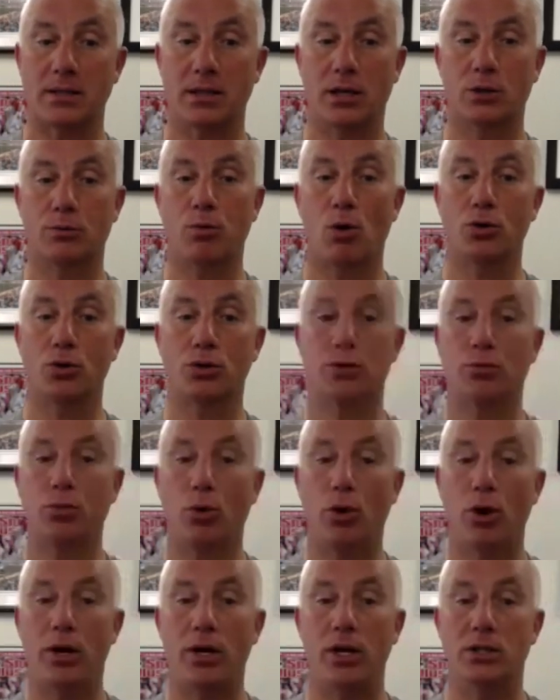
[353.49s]
The exposed
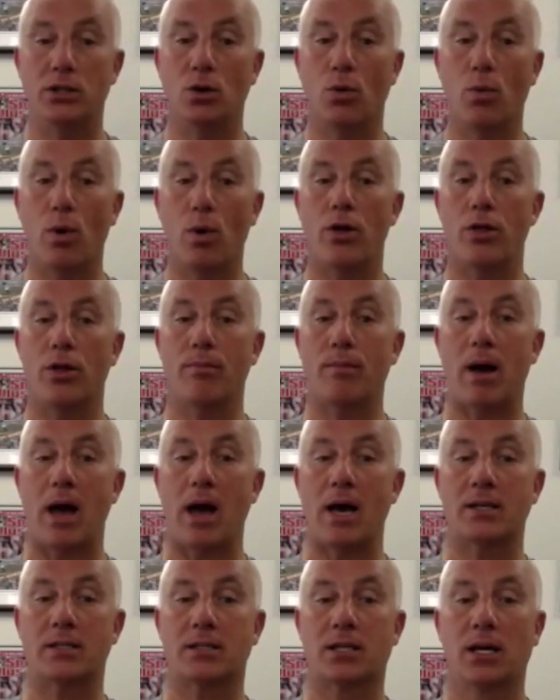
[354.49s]
employee needs to wear the
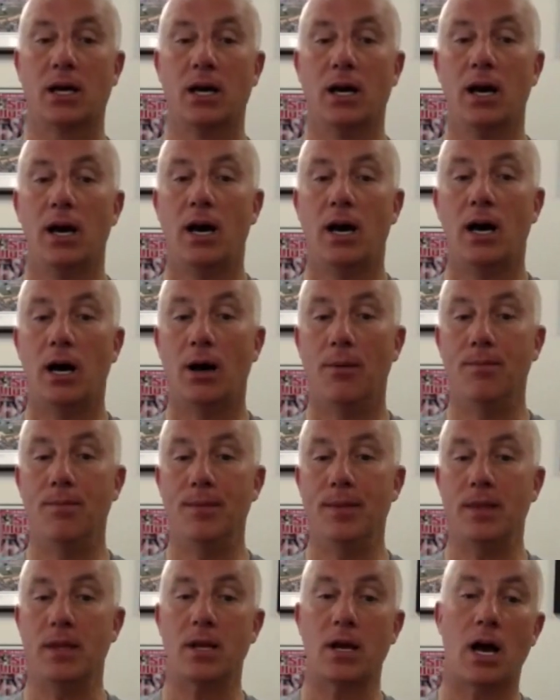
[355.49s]
mask
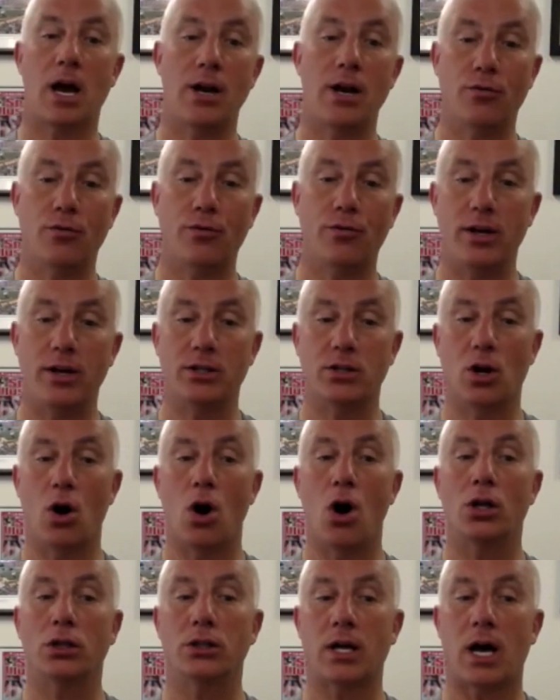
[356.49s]
on your face at
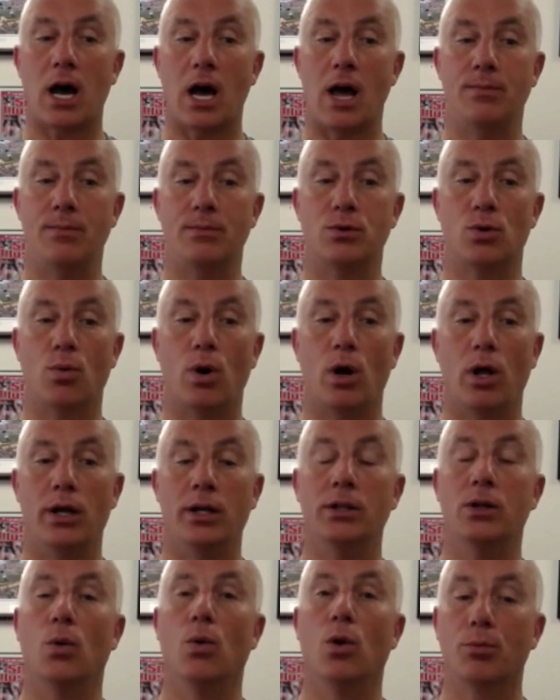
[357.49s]
all times while
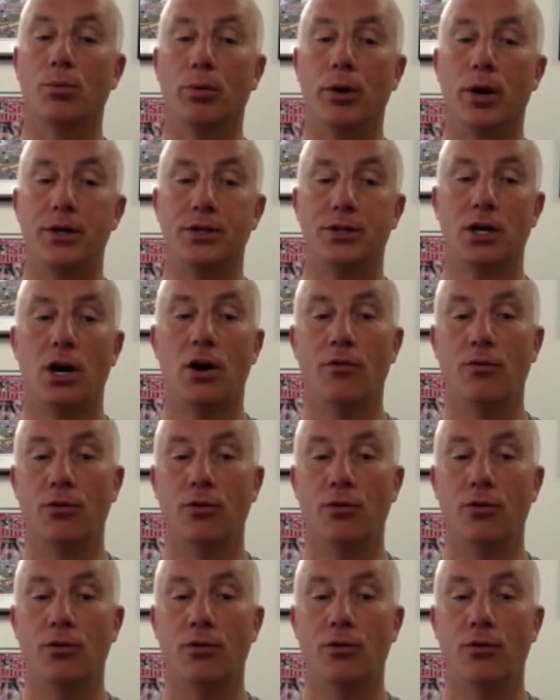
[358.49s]
in the workplace